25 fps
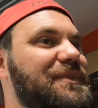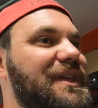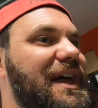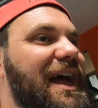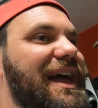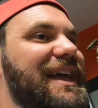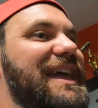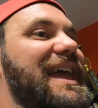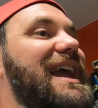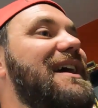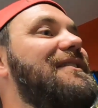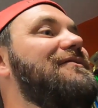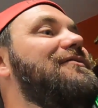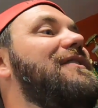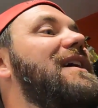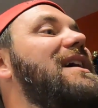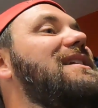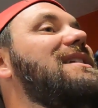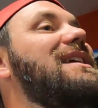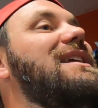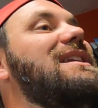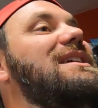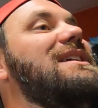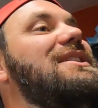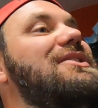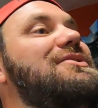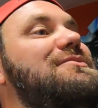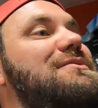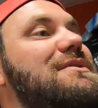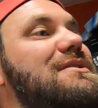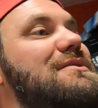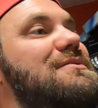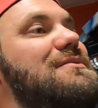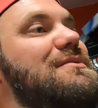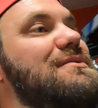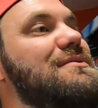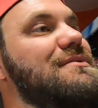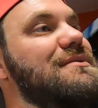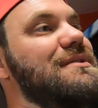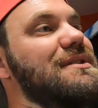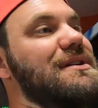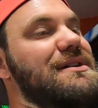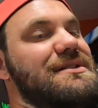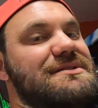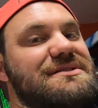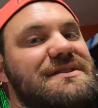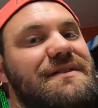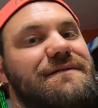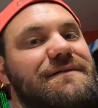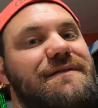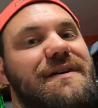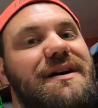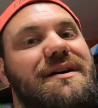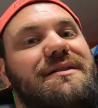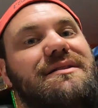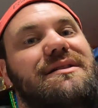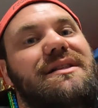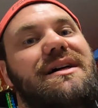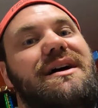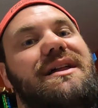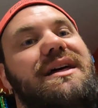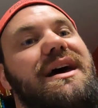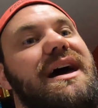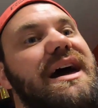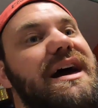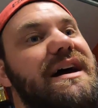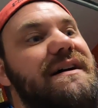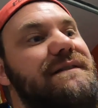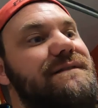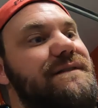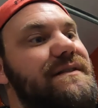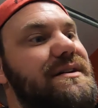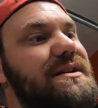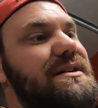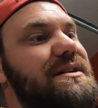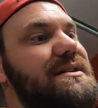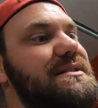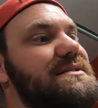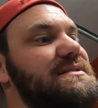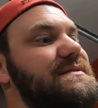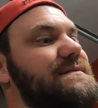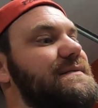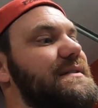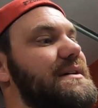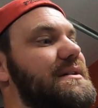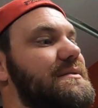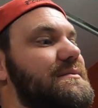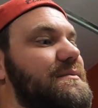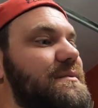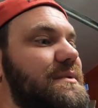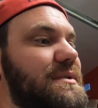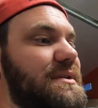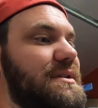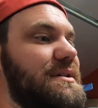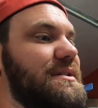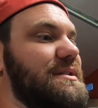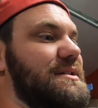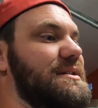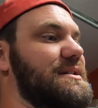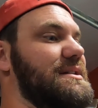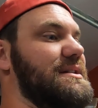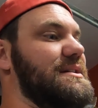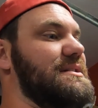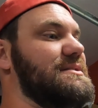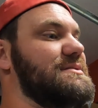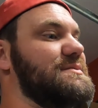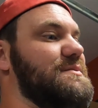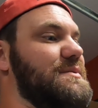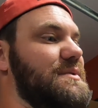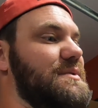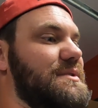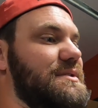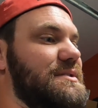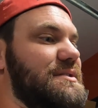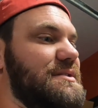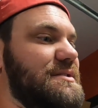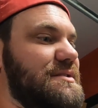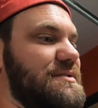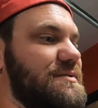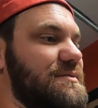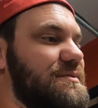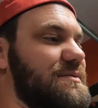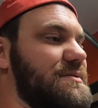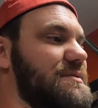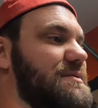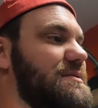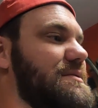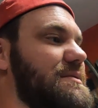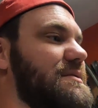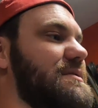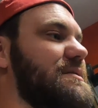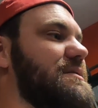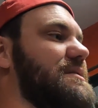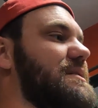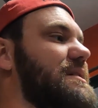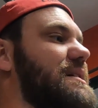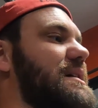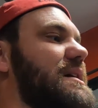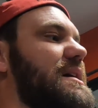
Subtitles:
I can't find any 3/4 inch. I found a lot of 1/2 inch, I found 1 inch, 1 1/4.